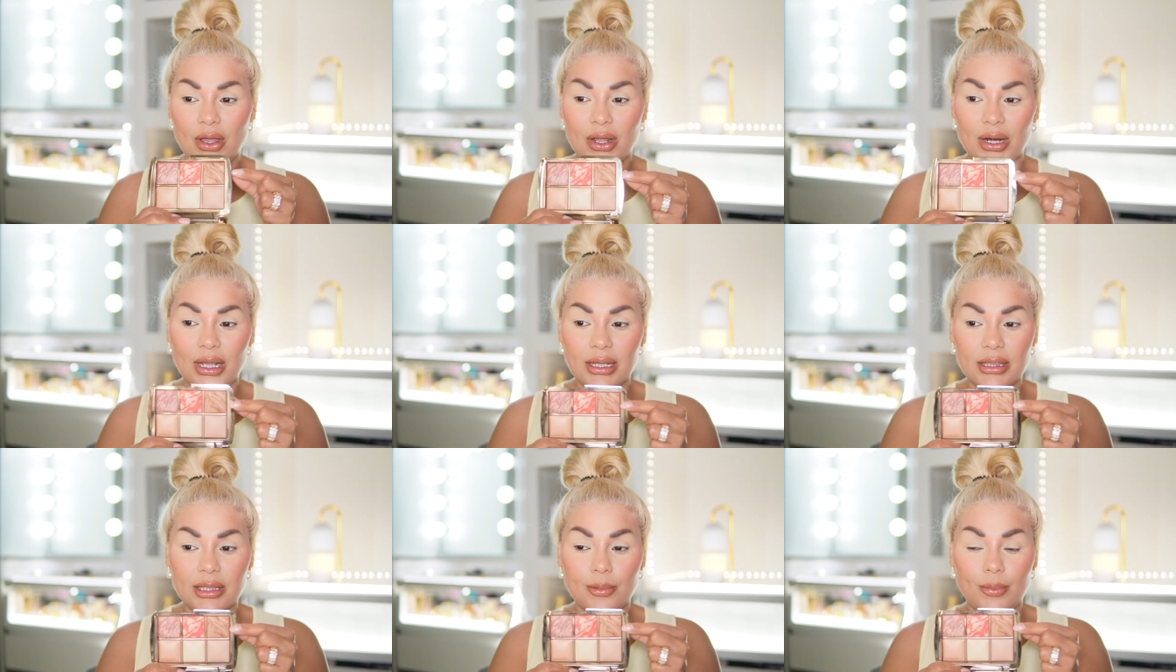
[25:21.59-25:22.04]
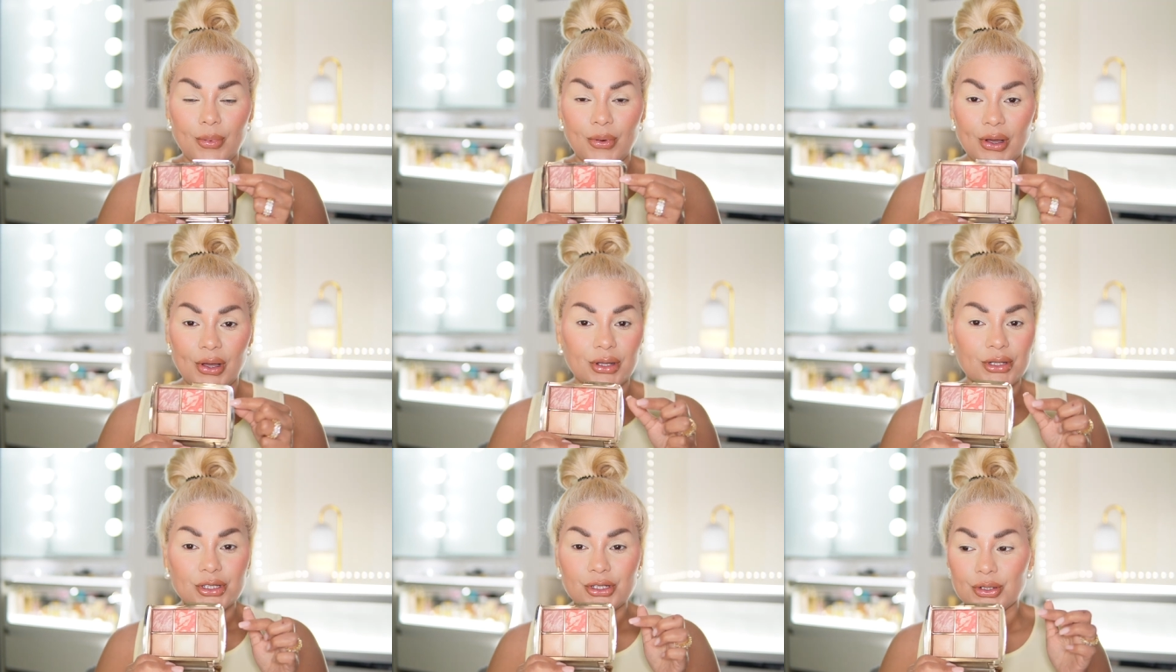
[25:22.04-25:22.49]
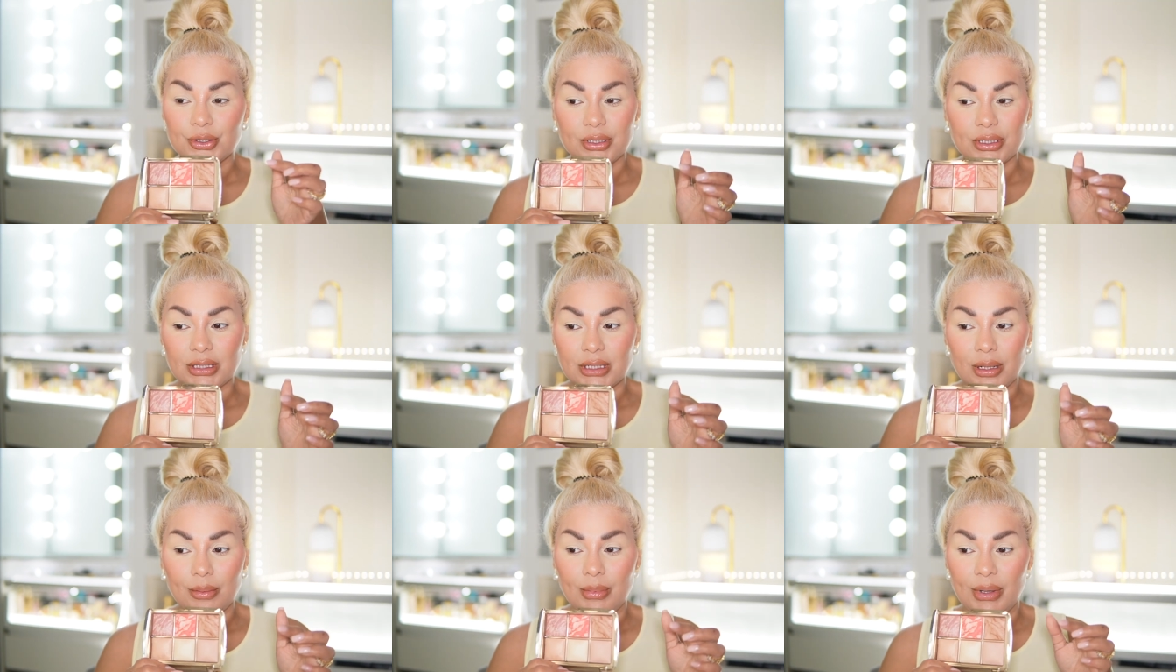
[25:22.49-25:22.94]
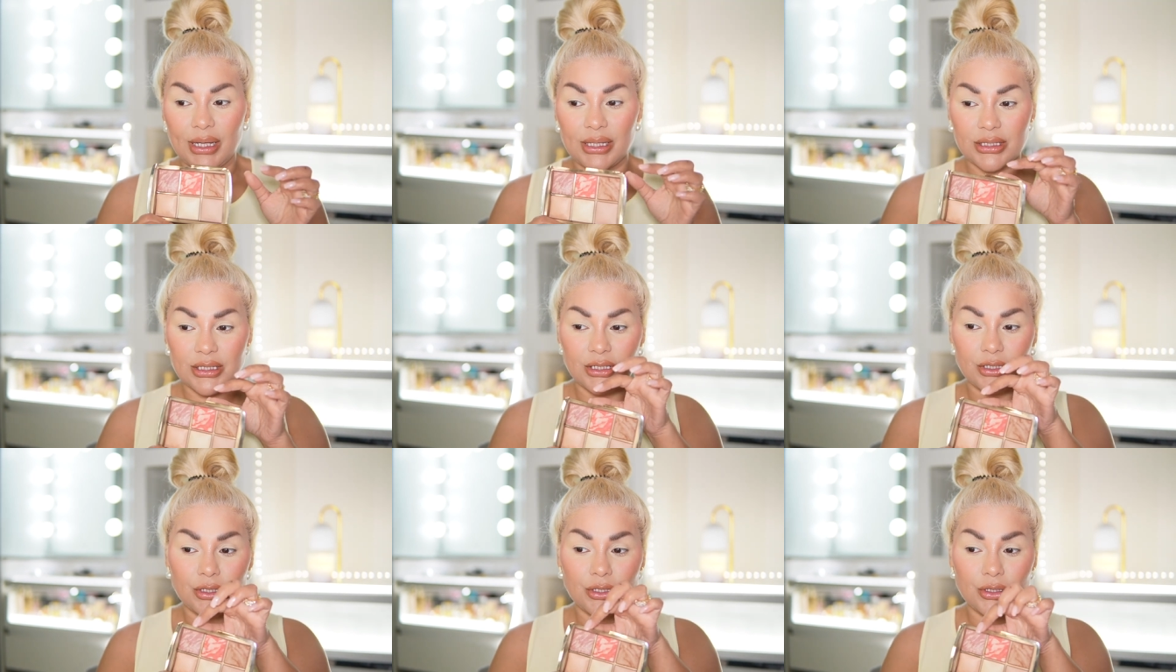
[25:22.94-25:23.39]
like the bronzer is
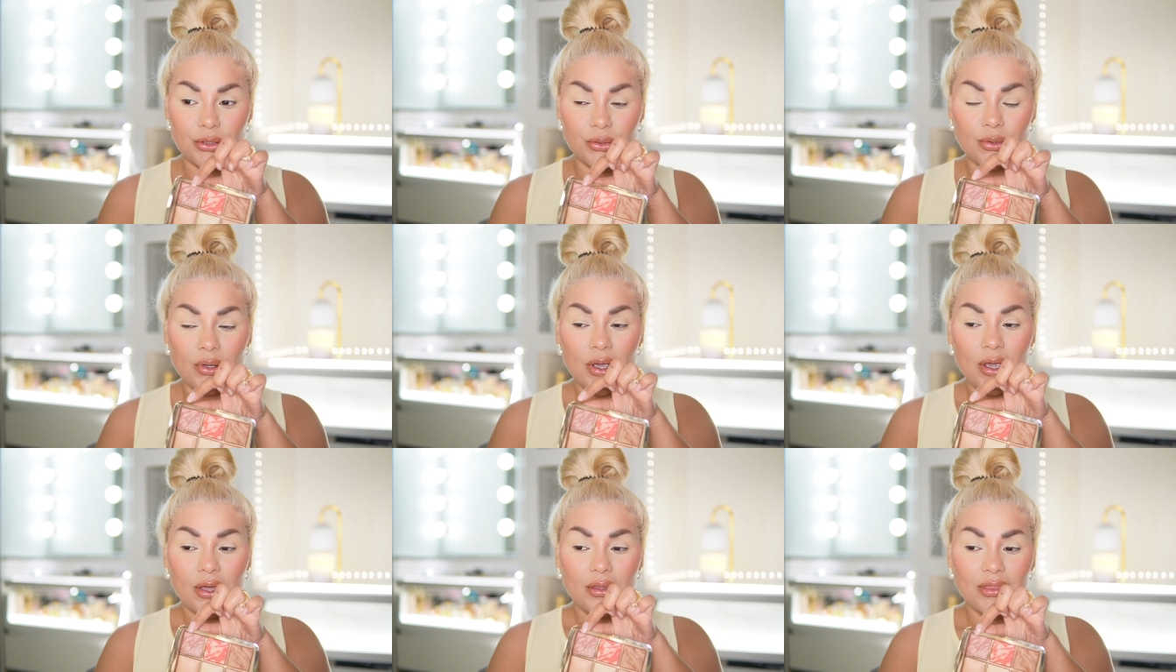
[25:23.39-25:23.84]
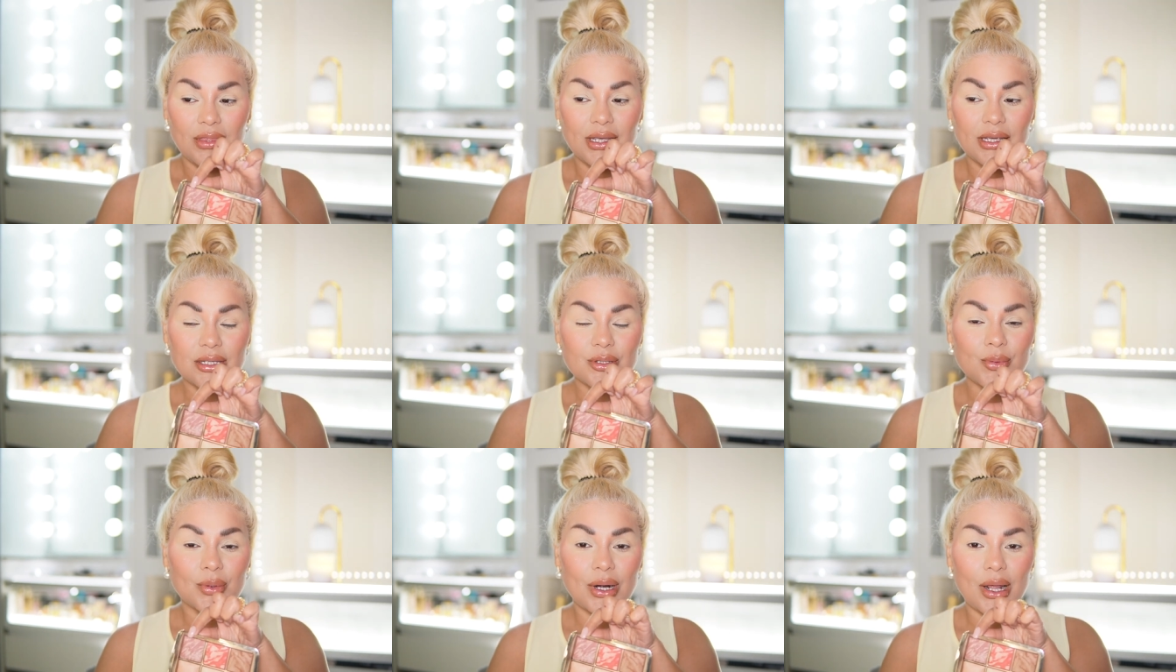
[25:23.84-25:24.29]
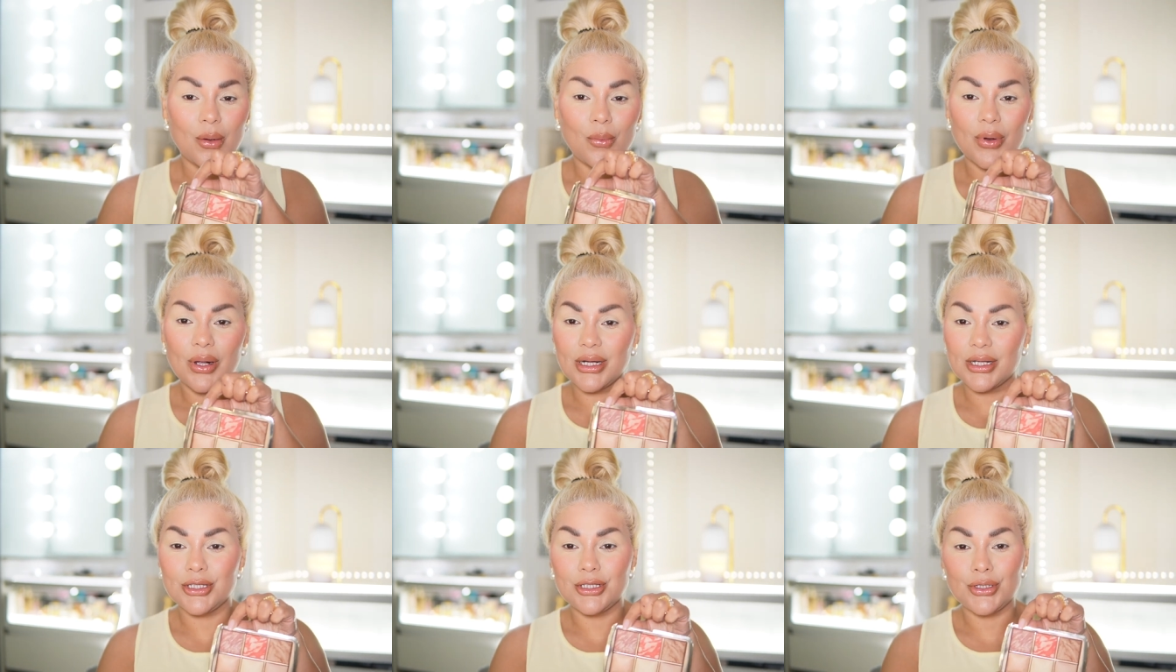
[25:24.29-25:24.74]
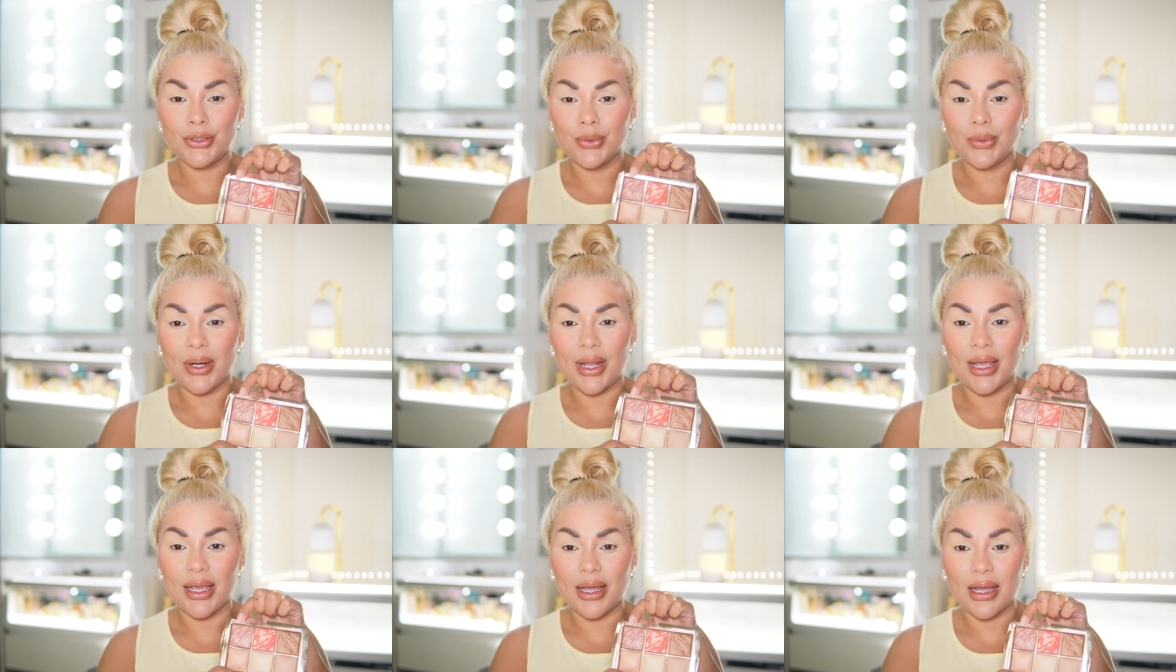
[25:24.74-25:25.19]
amazing too this one i want to do
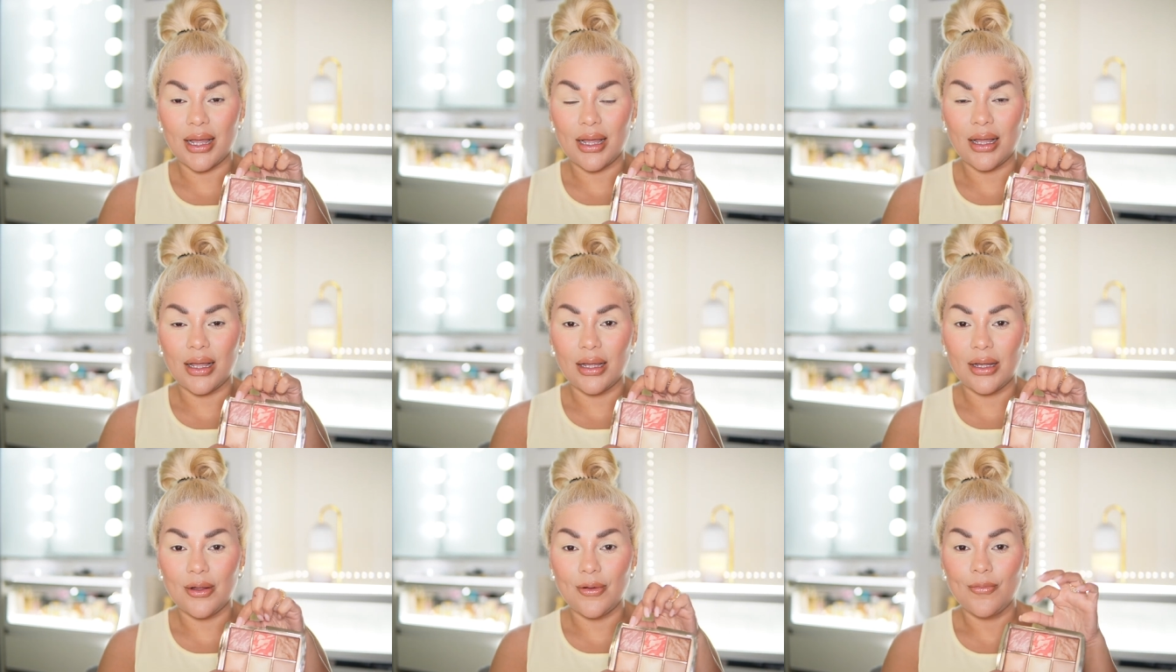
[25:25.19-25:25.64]
like a